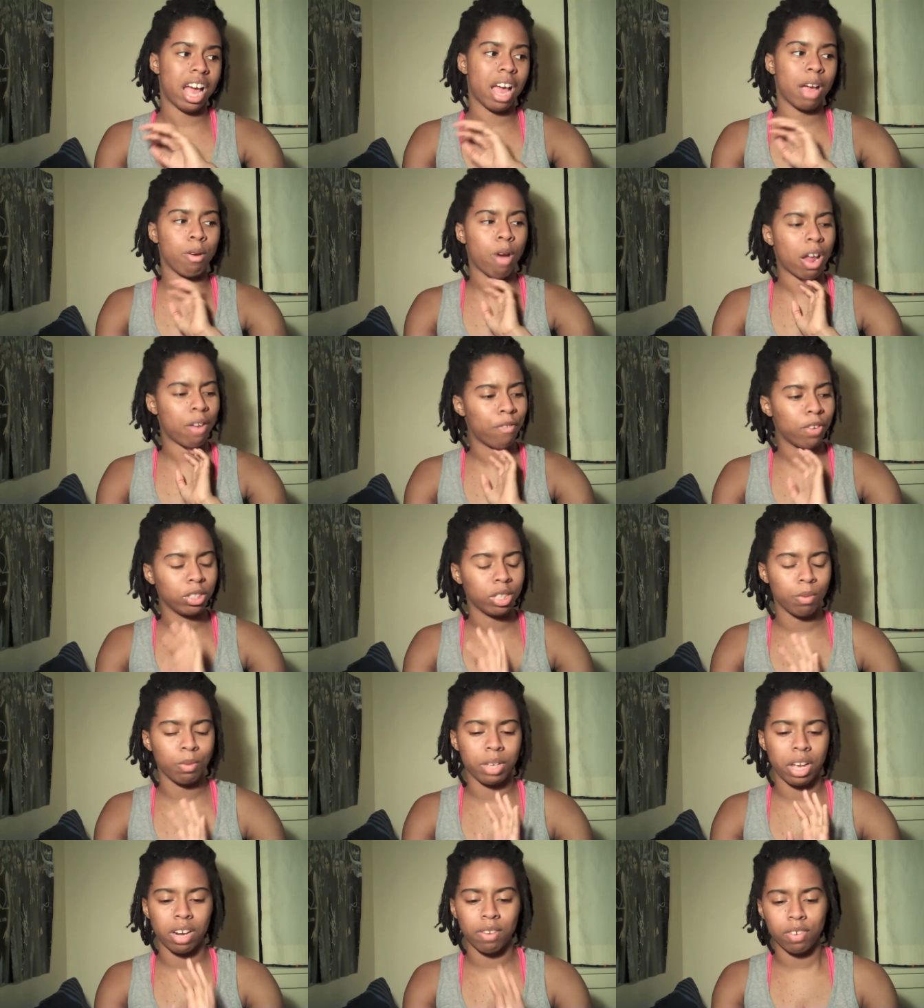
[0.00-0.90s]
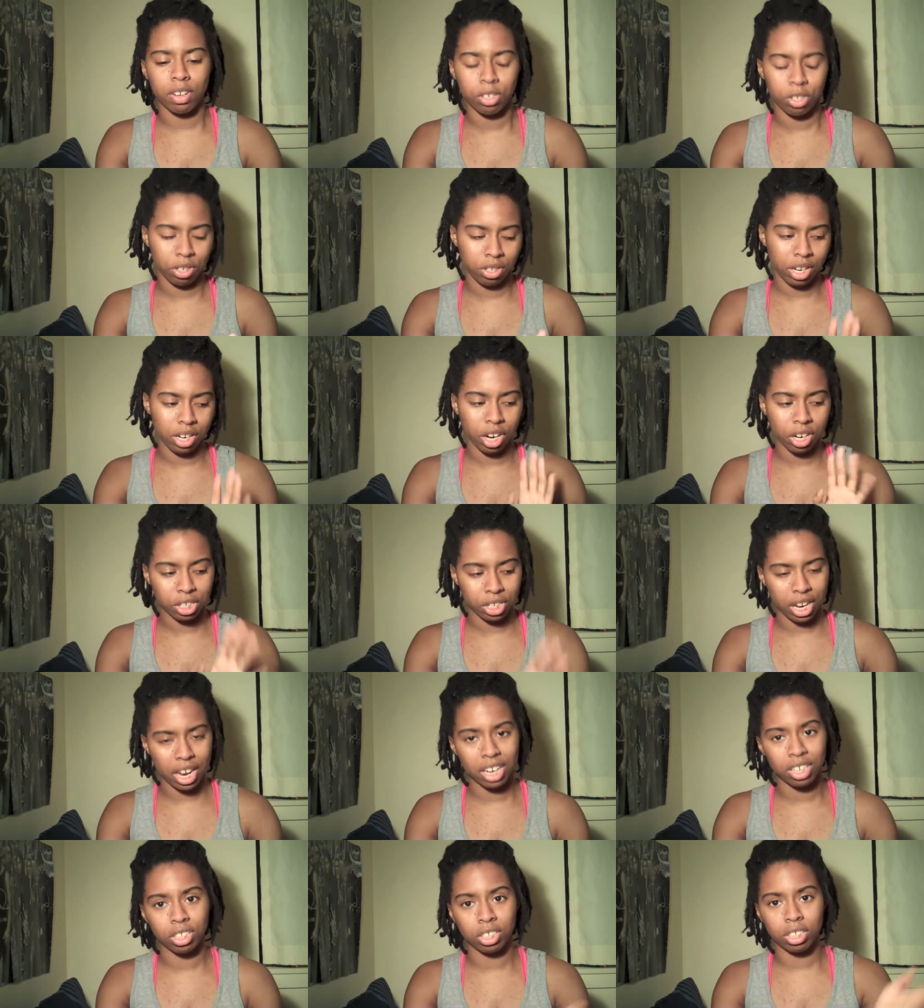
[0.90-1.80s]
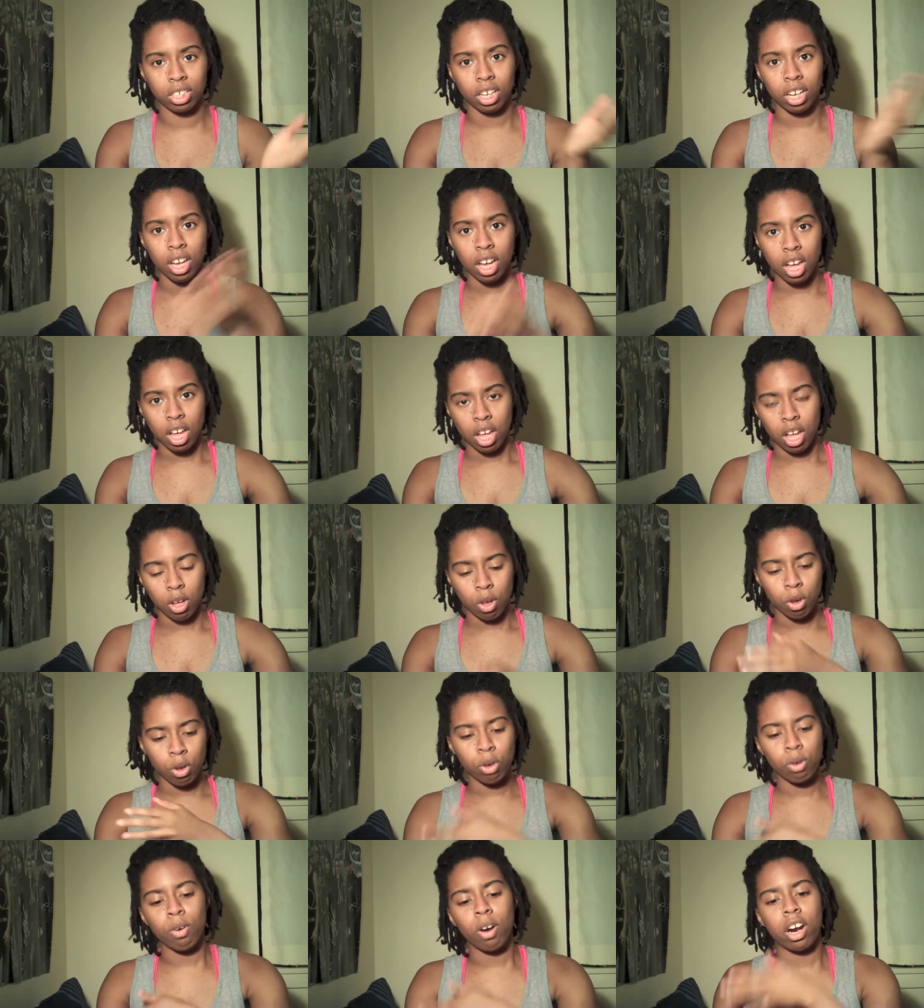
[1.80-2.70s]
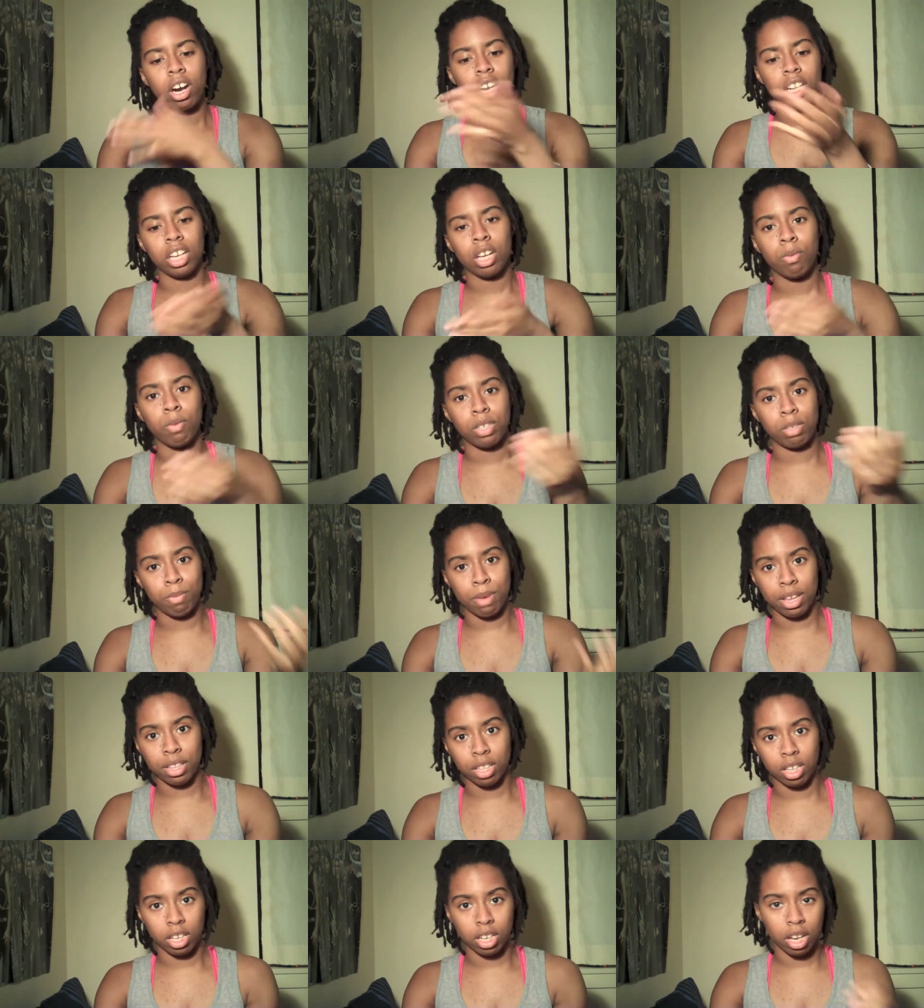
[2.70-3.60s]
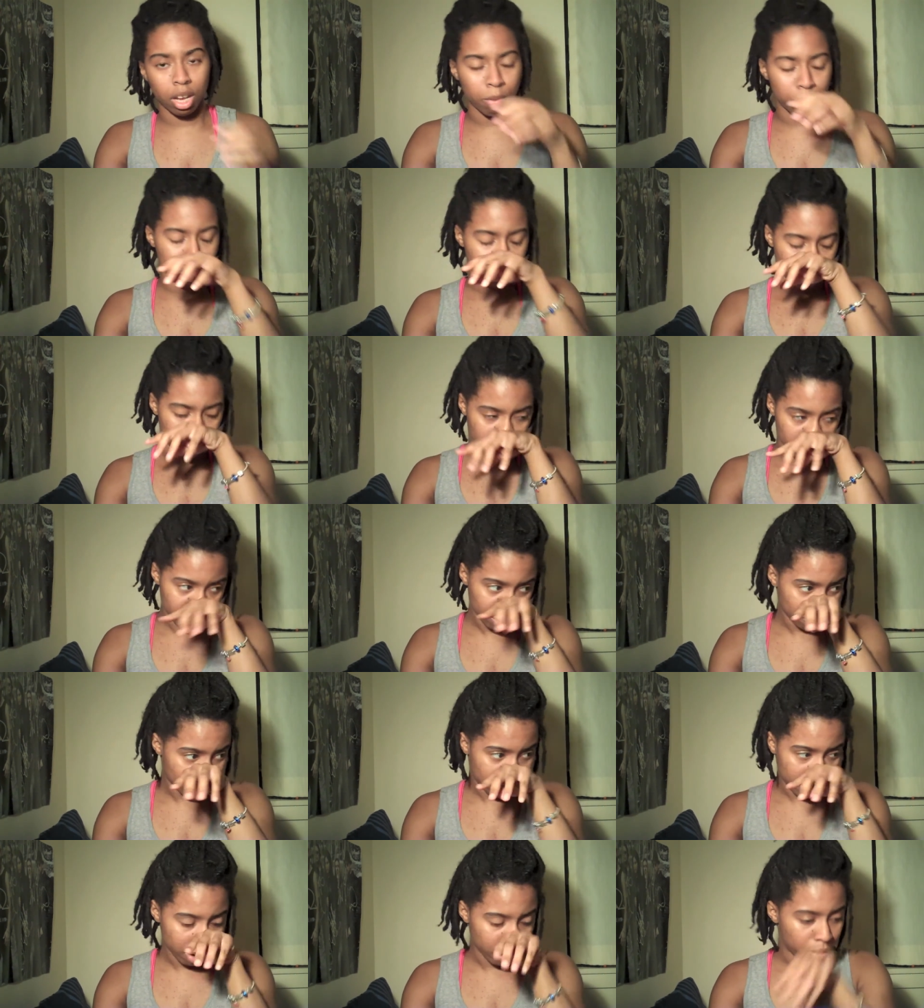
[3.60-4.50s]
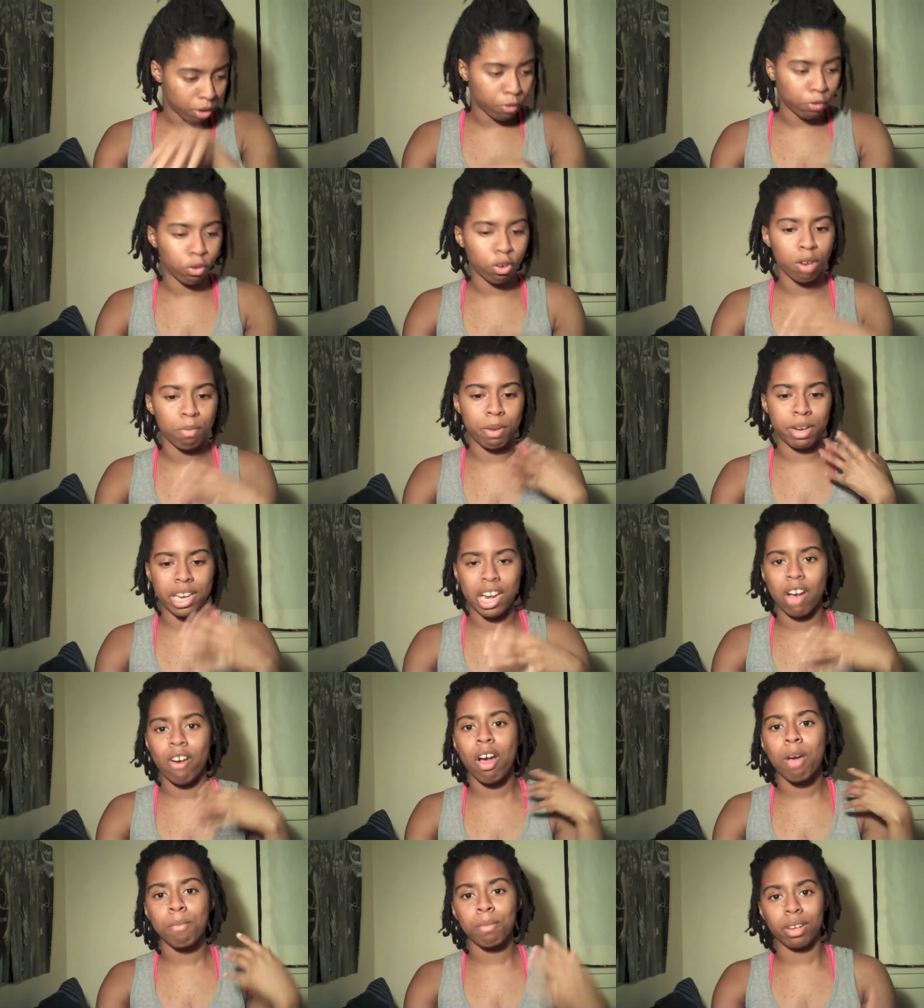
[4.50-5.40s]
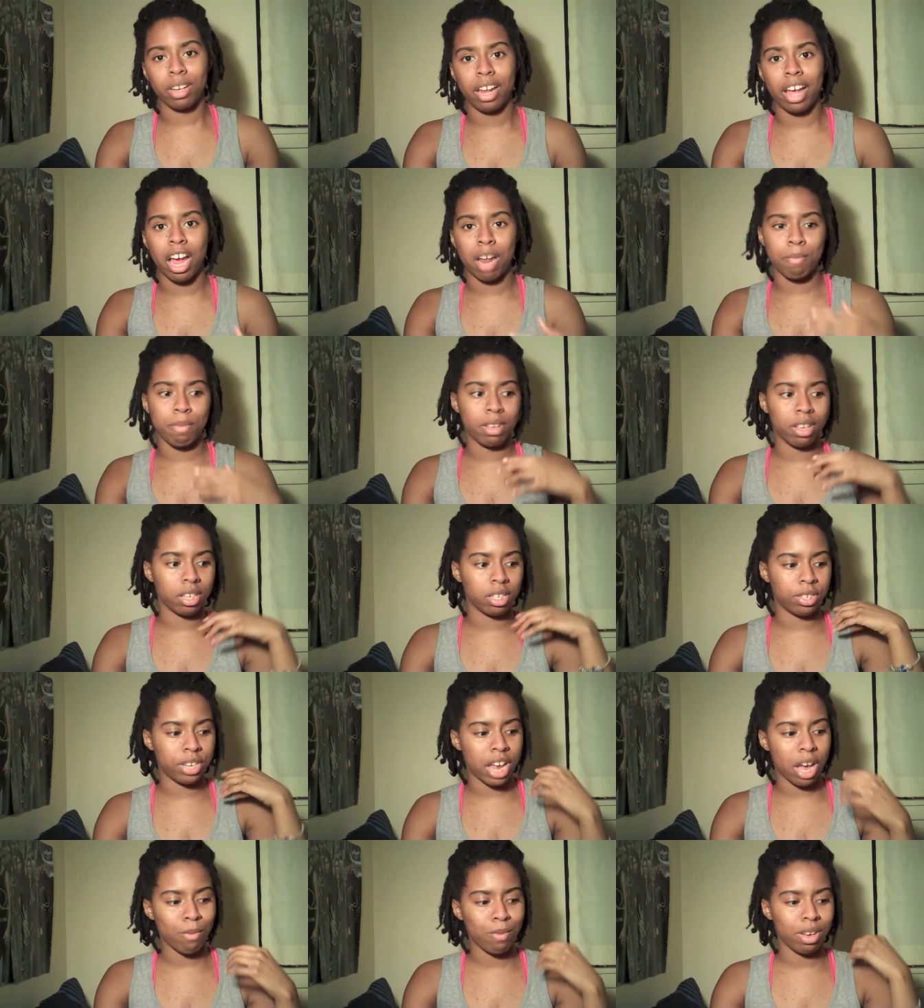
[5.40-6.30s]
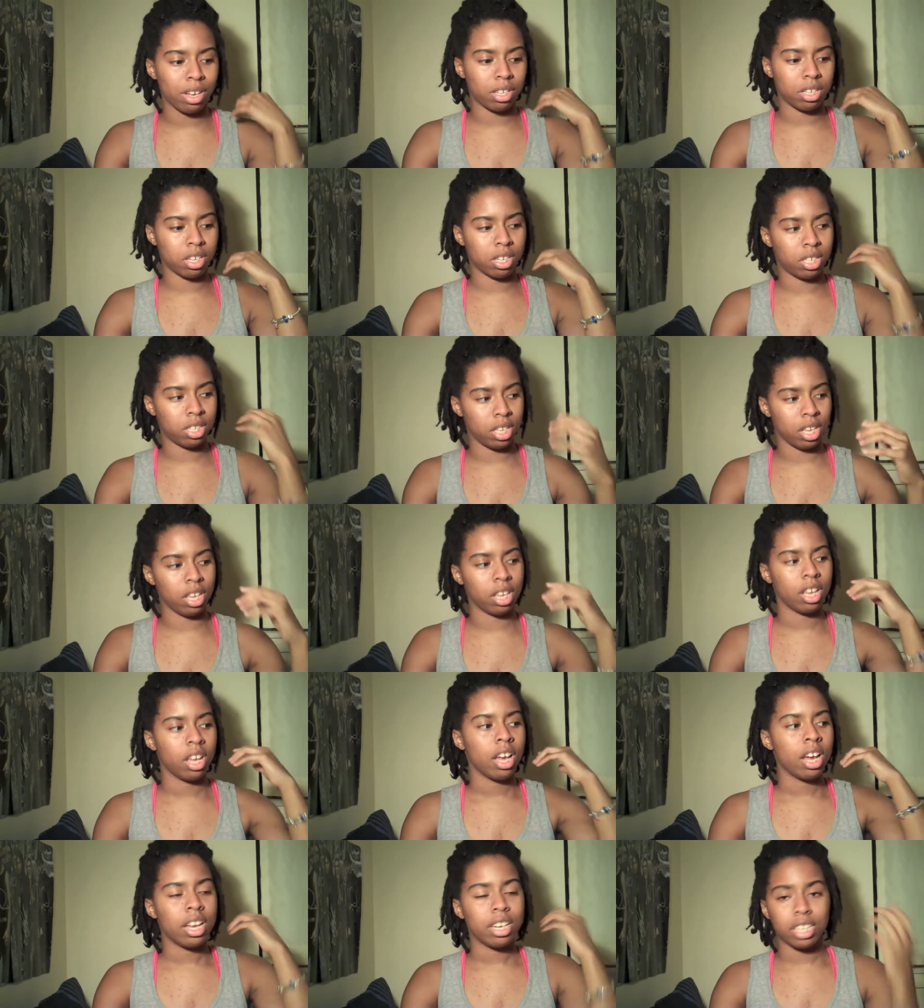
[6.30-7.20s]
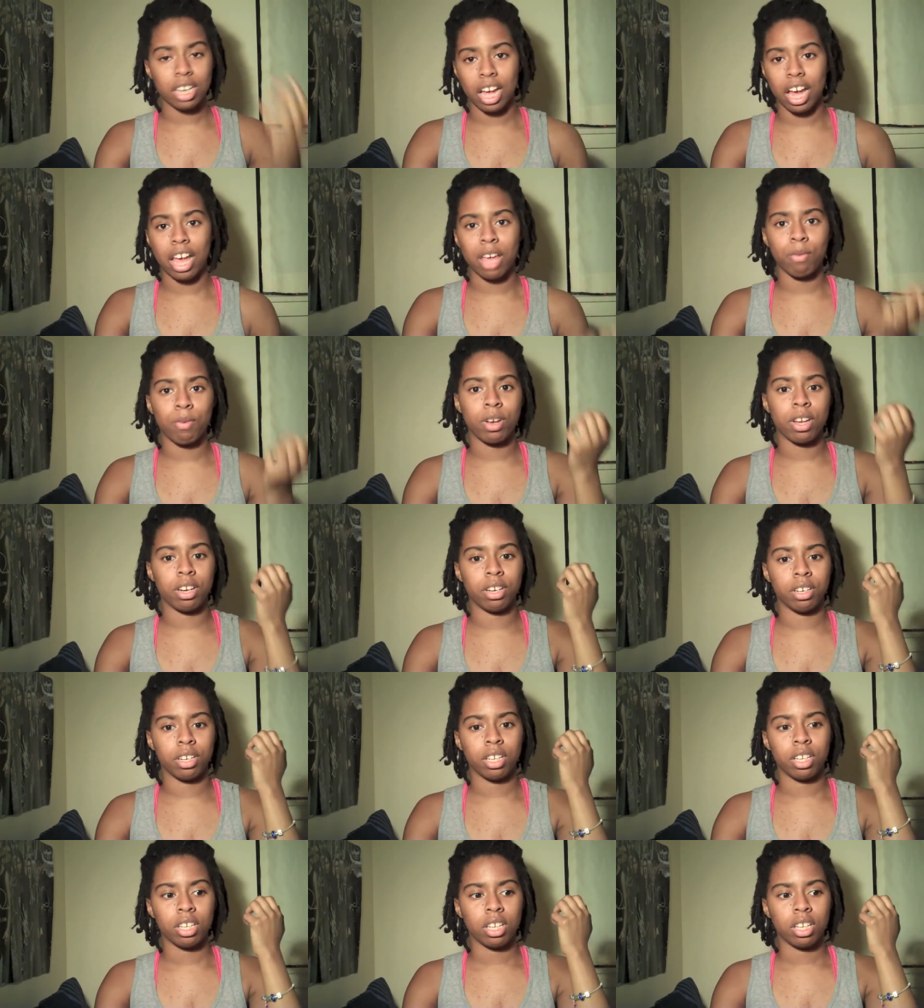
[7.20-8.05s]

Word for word: I, at first, I was kind of concerned that it changed who Arya was being the cup um, bearer for, but now I'm glad because now we get to see Tywin,